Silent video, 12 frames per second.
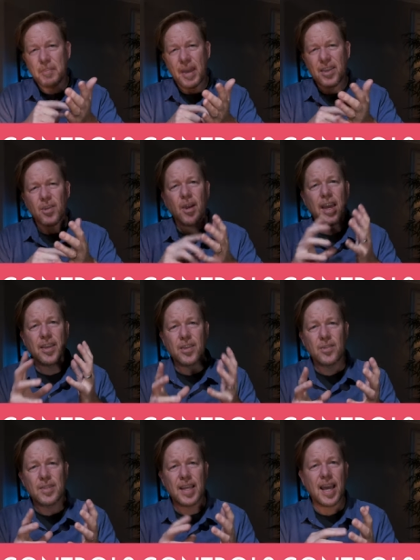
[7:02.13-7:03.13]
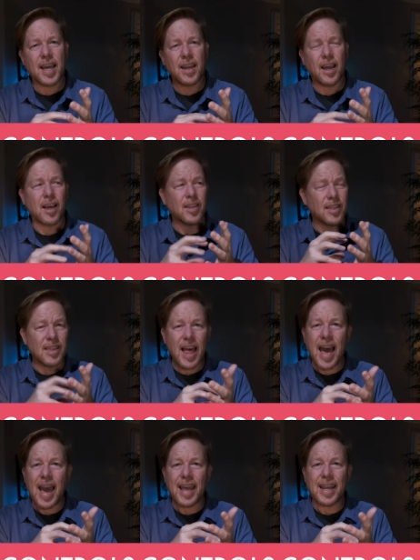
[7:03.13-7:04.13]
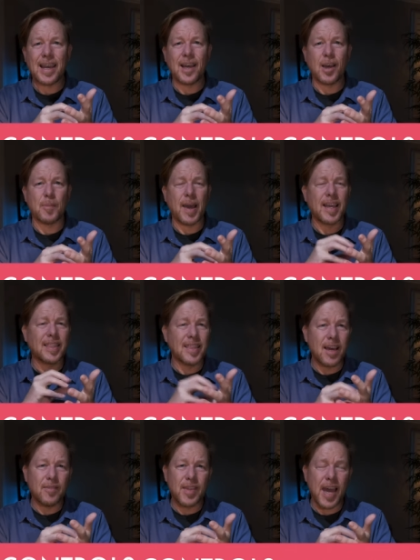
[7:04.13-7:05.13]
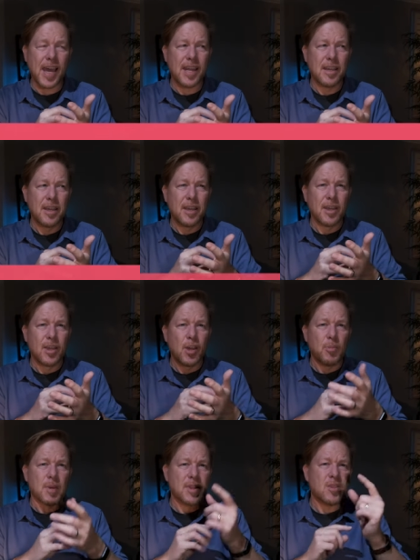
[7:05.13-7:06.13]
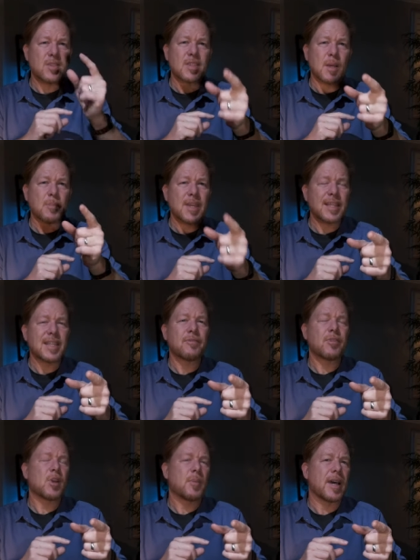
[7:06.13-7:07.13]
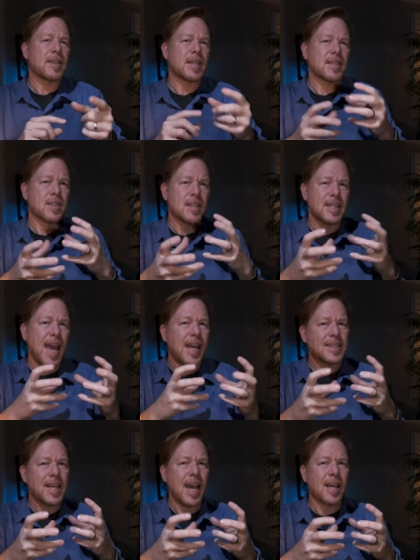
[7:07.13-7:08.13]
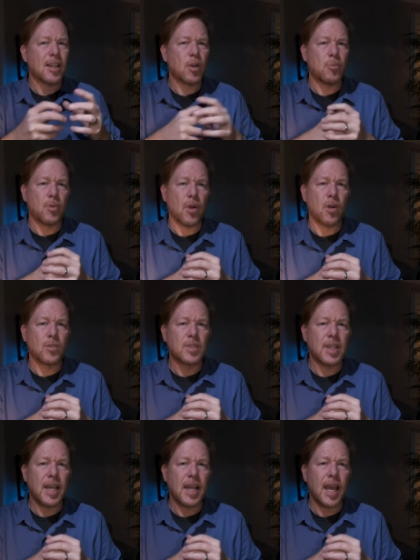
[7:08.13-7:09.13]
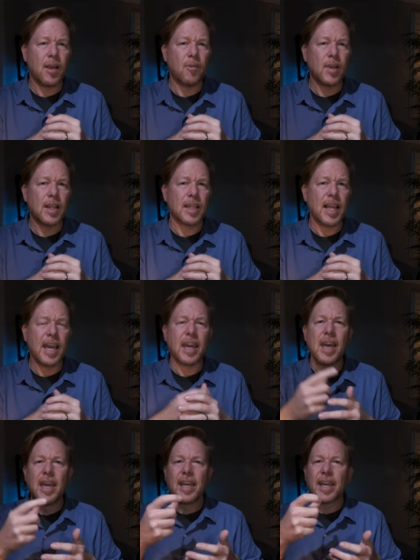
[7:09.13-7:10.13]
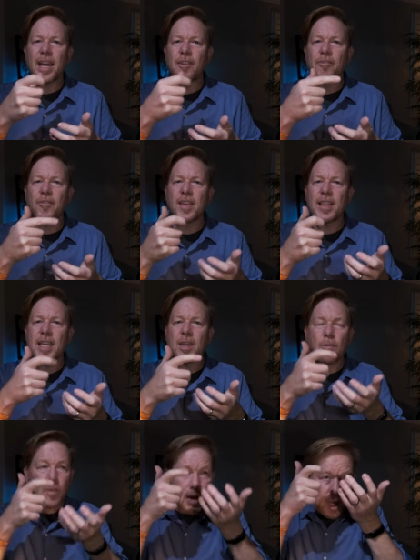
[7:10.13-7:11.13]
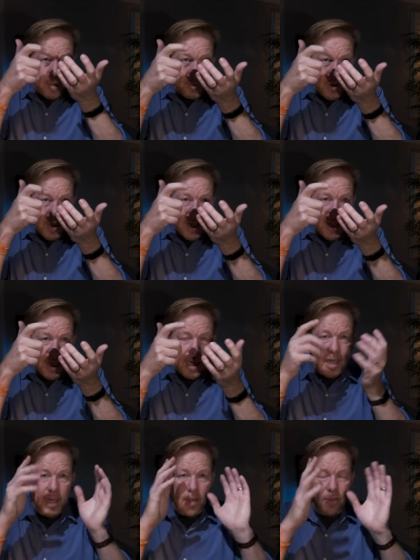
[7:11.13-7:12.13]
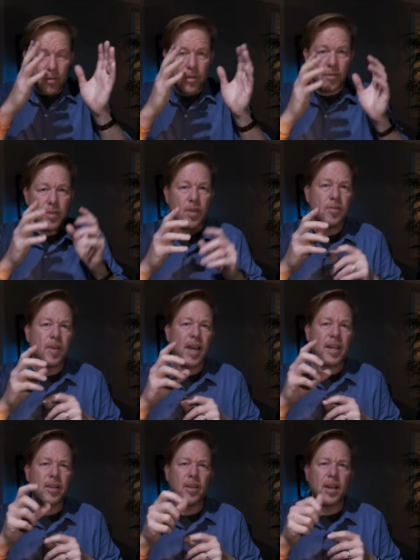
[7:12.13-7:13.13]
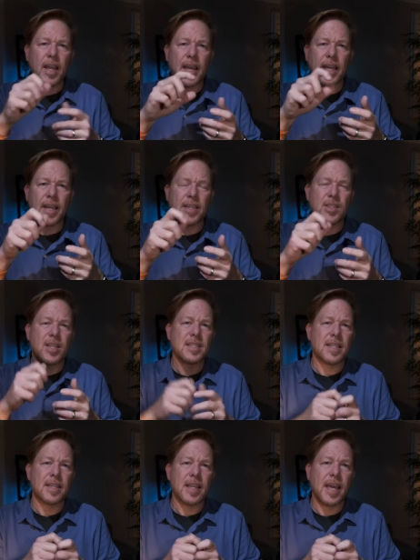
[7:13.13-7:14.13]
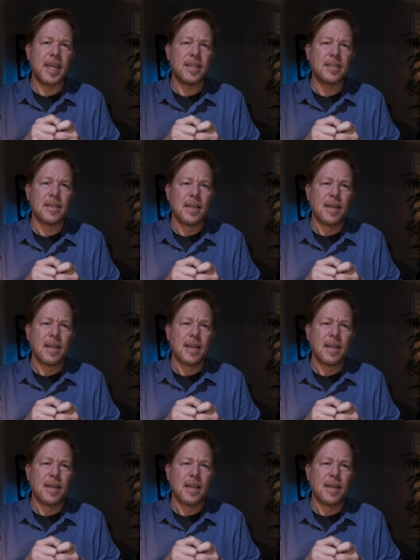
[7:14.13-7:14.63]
menu. I use that a lot. I love that. But there's something different about this, a tactile approach, and I really like kind of feeling when I'm looking through the viewfinder and adjusting things.